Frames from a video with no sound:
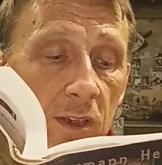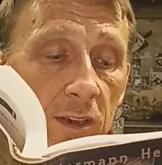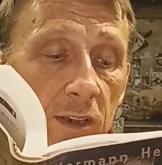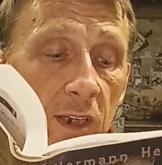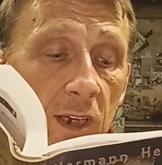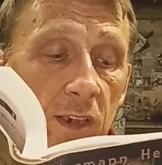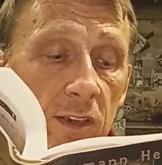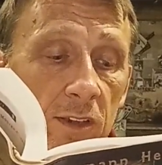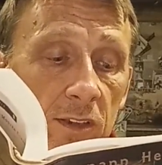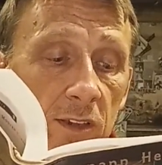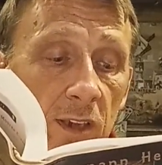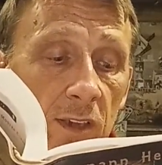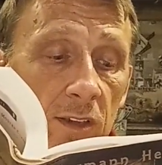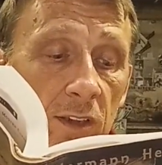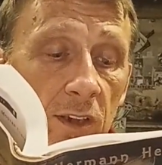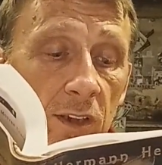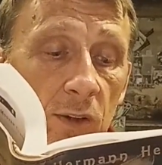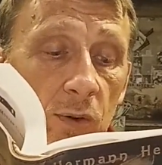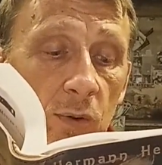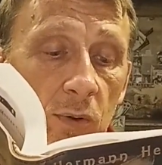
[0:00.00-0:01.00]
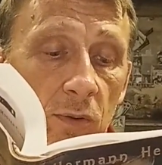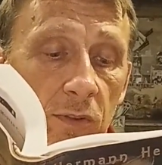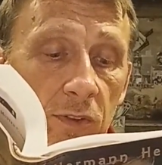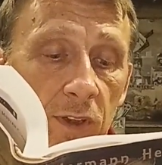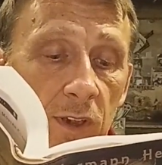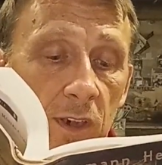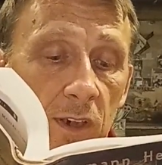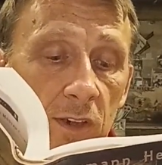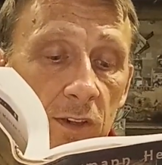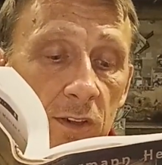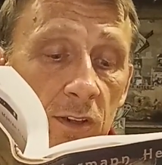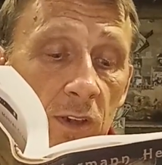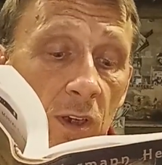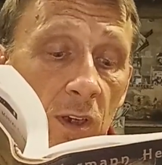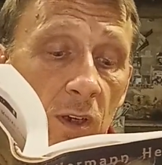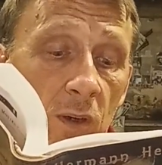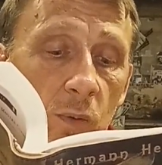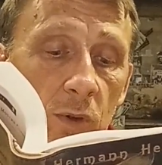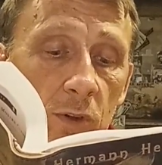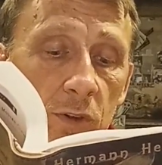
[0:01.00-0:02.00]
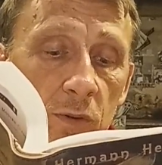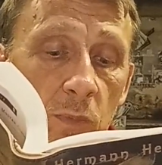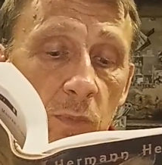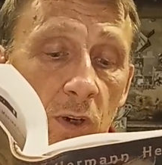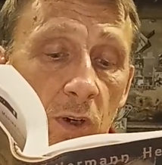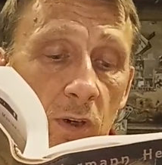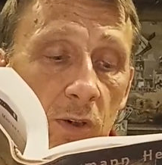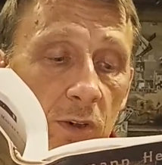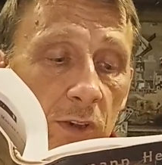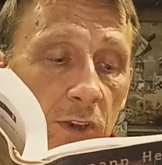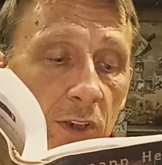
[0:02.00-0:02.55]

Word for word: Yes, and he who thinks, what's more,